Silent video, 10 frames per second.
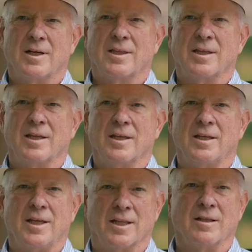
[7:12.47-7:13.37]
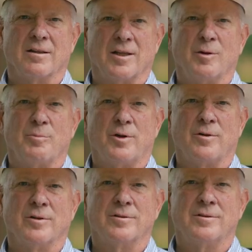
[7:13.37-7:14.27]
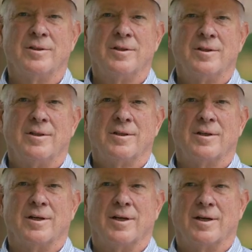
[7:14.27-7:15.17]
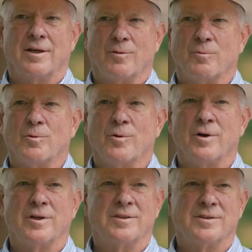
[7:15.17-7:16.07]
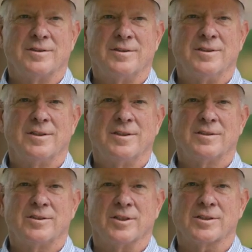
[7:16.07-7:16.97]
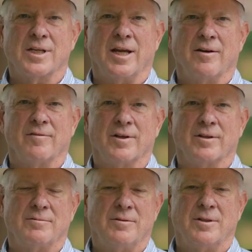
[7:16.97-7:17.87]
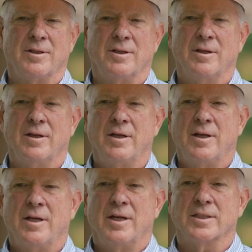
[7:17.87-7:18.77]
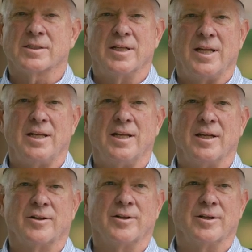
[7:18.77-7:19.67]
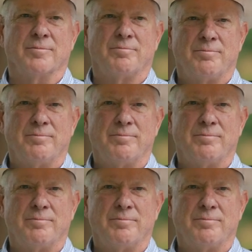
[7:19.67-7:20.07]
I think getting a Leopold uh, award is just kind of a, it's a neat deal to,